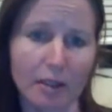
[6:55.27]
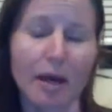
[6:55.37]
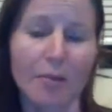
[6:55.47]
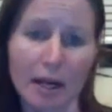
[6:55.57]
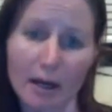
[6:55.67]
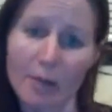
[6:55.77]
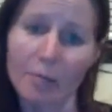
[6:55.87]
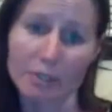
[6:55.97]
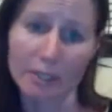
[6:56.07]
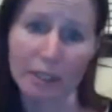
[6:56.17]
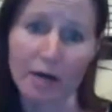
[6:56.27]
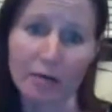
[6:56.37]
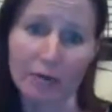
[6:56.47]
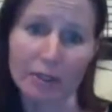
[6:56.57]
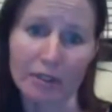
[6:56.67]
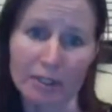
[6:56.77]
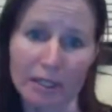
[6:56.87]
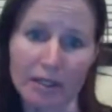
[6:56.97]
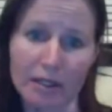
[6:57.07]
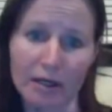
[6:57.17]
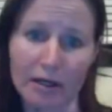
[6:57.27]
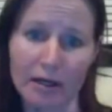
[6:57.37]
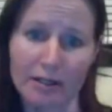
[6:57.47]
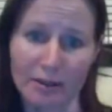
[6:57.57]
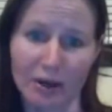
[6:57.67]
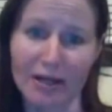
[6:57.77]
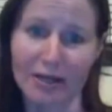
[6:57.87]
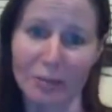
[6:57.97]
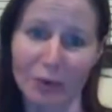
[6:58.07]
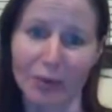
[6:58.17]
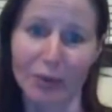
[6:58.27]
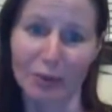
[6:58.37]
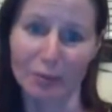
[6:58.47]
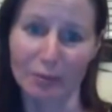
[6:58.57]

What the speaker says: I'm 99% confident it's in there, and so I need more room